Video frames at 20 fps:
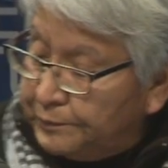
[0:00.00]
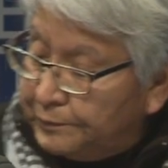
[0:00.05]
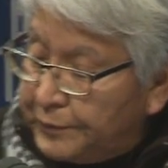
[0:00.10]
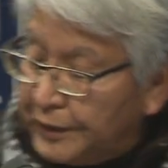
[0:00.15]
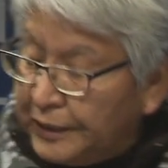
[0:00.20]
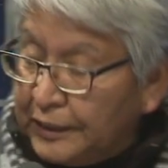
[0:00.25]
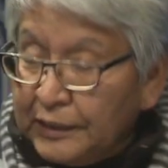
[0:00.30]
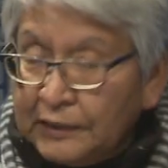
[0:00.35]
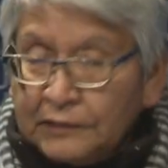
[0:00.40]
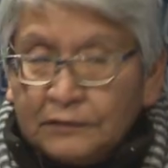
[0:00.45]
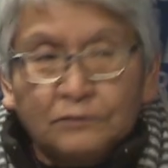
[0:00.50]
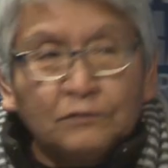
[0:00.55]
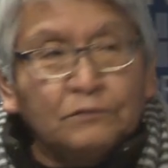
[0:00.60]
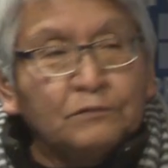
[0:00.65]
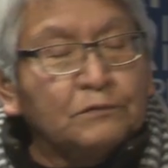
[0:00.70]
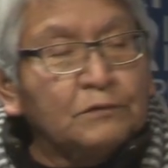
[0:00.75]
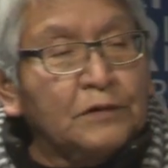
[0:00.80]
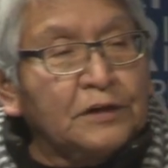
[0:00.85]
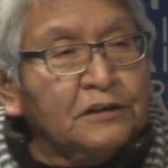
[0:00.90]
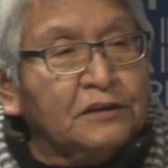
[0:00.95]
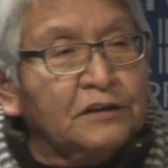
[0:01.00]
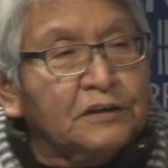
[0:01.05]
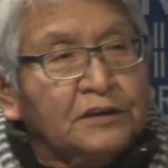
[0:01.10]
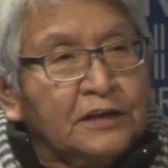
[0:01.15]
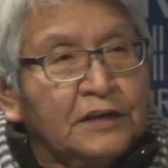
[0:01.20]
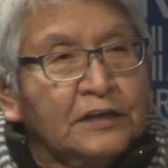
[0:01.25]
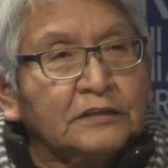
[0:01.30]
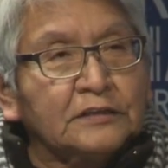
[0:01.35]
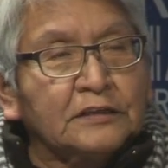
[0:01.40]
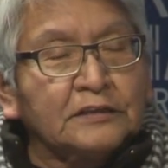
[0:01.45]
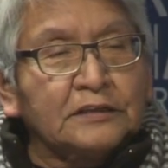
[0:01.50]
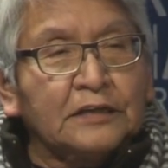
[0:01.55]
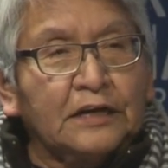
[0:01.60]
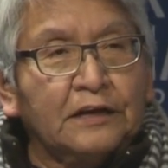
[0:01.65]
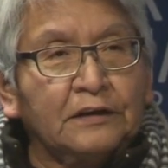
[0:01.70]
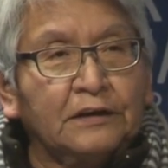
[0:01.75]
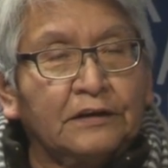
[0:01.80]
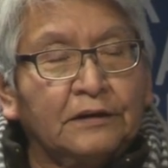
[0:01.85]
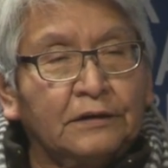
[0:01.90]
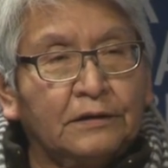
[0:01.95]
Because one of the things is
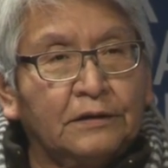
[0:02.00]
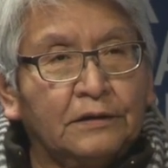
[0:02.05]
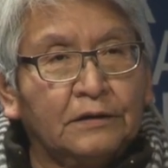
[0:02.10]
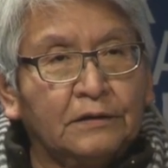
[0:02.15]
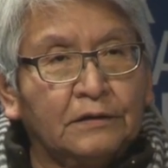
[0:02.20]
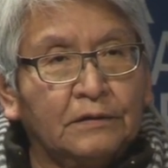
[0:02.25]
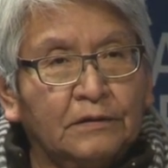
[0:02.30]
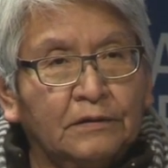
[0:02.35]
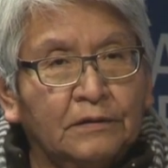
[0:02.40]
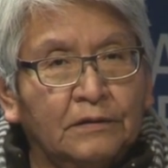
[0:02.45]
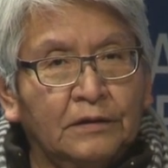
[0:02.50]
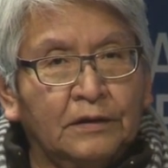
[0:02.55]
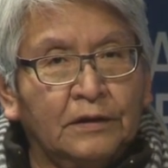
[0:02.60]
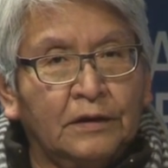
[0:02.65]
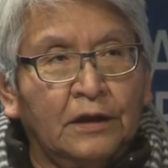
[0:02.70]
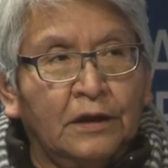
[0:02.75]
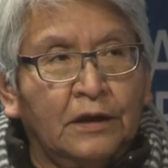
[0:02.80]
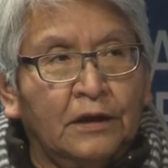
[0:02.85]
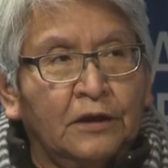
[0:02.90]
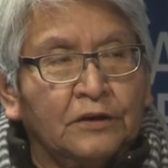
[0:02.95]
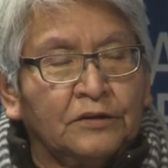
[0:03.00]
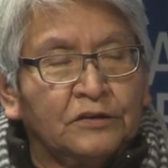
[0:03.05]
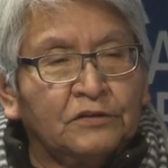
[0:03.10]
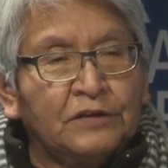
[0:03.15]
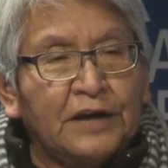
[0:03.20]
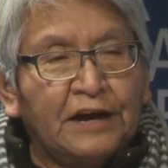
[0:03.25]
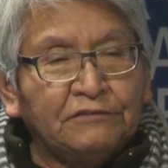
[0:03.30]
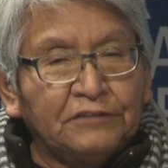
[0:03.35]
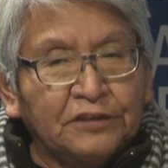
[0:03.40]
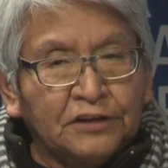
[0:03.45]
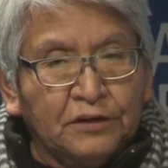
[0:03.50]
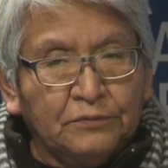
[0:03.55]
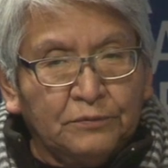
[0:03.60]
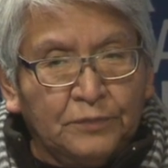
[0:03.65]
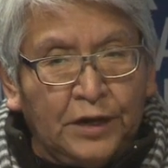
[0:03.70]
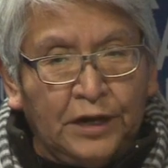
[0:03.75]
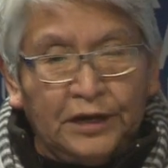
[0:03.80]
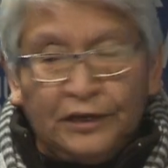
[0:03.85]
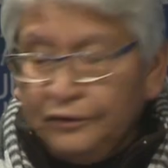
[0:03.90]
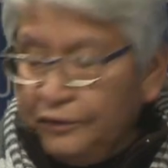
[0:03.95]
that you have to
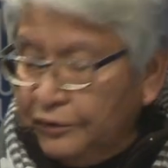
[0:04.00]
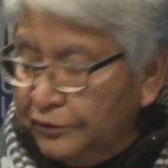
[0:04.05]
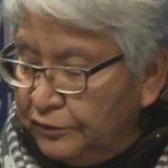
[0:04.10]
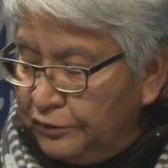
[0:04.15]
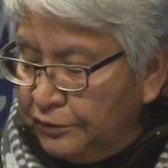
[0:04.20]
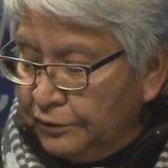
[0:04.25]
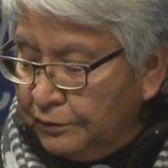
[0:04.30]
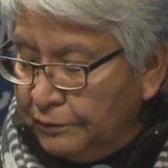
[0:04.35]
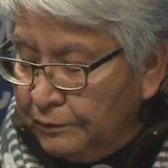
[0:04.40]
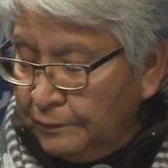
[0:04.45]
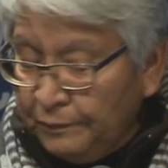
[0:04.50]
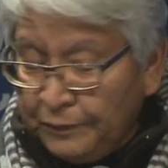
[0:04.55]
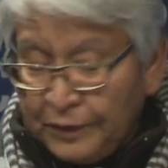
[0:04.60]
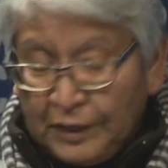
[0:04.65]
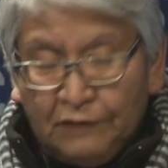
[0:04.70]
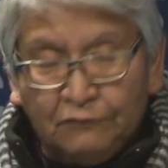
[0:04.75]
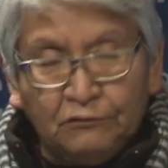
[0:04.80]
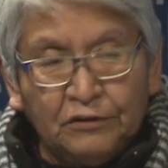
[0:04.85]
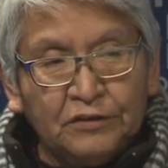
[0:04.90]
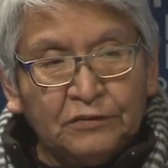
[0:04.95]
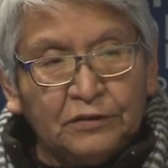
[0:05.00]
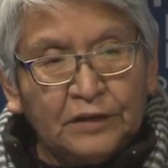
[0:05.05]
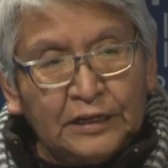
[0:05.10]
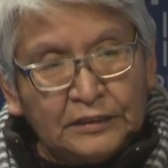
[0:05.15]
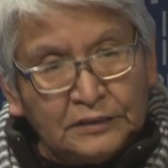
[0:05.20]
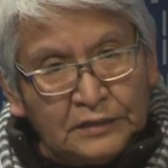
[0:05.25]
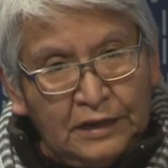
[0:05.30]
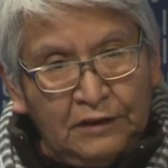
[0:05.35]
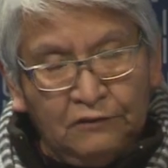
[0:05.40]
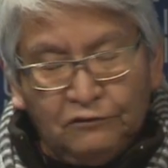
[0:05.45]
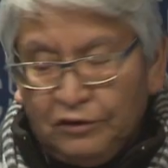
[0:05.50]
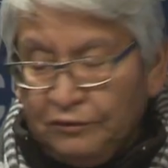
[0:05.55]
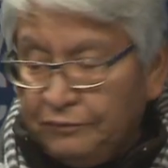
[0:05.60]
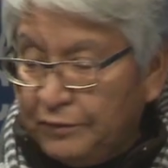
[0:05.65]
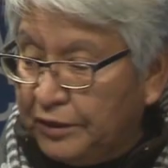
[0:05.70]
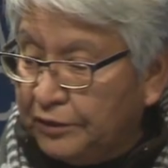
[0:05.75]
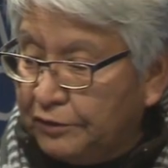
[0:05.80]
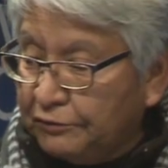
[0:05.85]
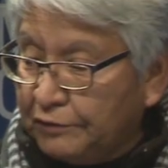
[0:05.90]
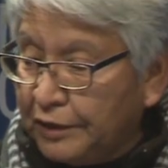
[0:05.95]
combine the two, and that's how we've
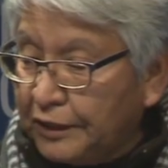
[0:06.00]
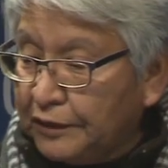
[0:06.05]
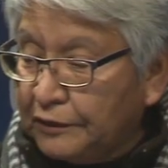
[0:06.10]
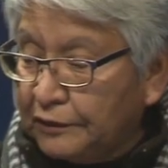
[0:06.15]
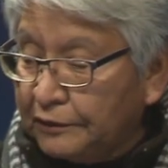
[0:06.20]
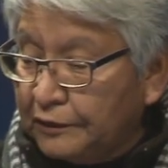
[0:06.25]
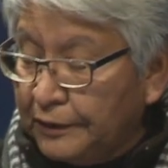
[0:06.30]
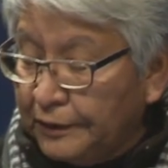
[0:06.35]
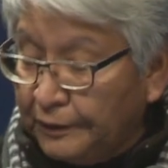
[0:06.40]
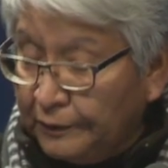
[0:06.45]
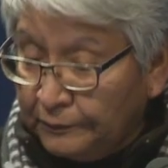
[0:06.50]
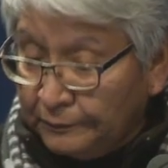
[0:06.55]
been directed.